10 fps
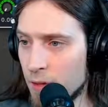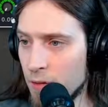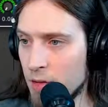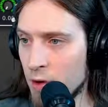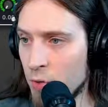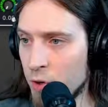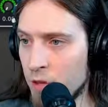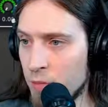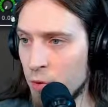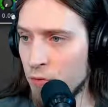Now we
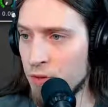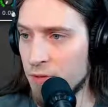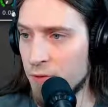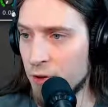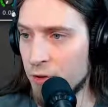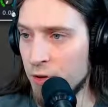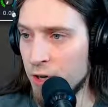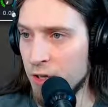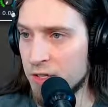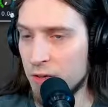can mute this filter
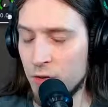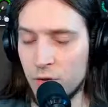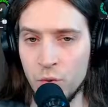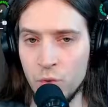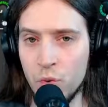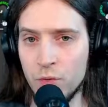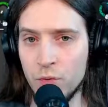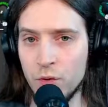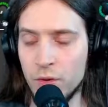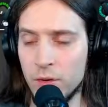and listen to
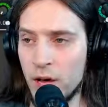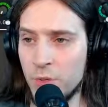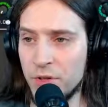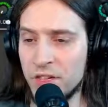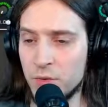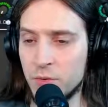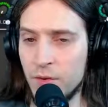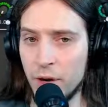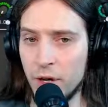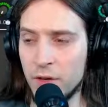how it sounds without it.